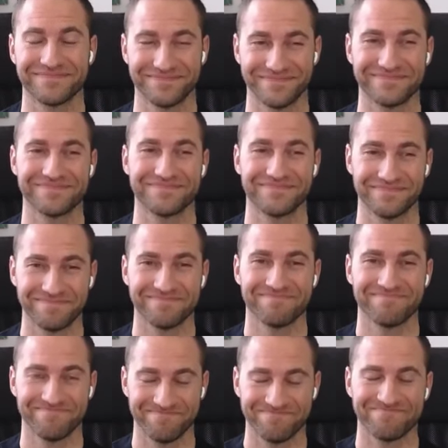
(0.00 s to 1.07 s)

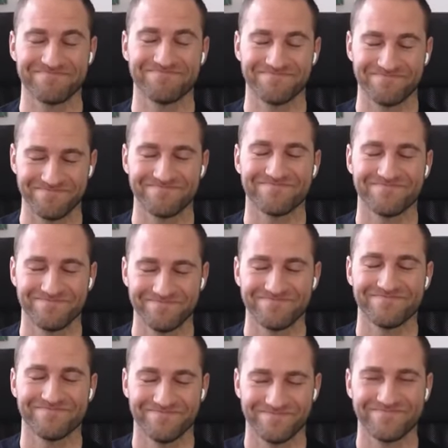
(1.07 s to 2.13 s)

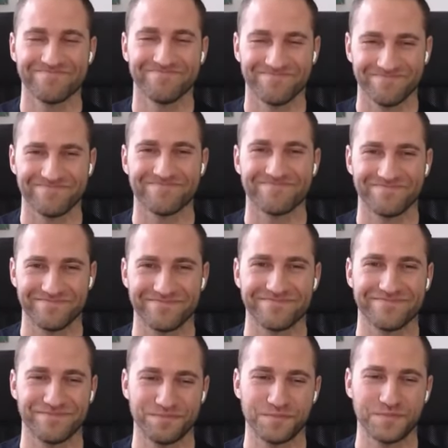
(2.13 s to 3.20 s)

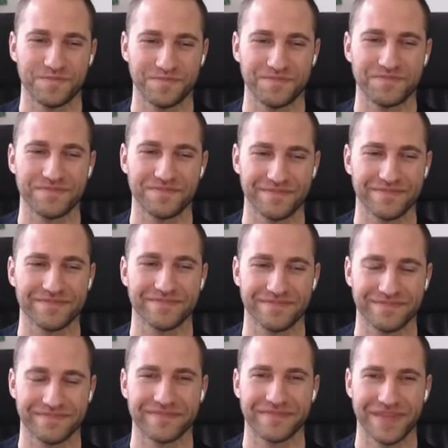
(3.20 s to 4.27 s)

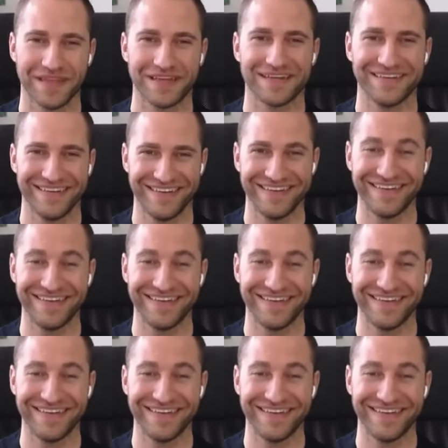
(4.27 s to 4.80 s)
(not speaking)